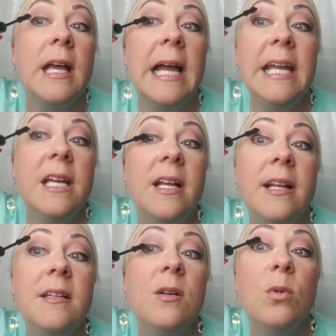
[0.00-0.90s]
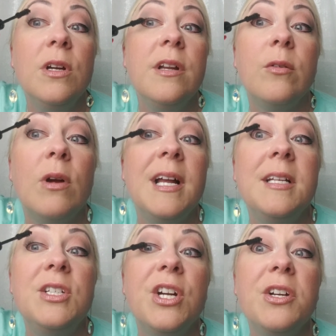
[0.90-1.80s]
And we're gonna ride to
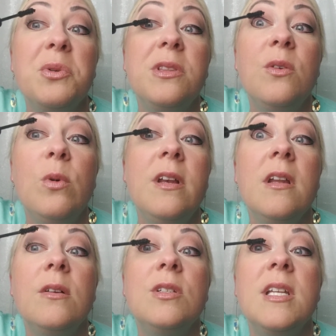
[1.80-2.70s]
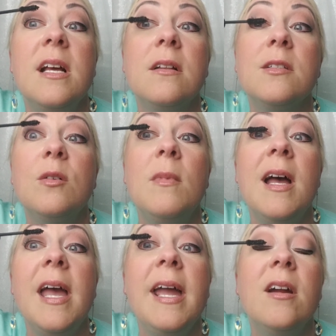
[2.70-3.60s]
church with the windows down so my
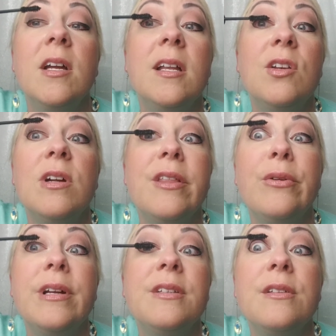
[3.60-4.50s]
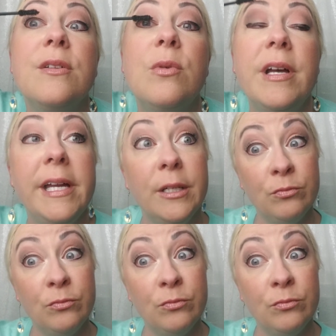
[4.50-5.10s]
hair can dry the rest of the way.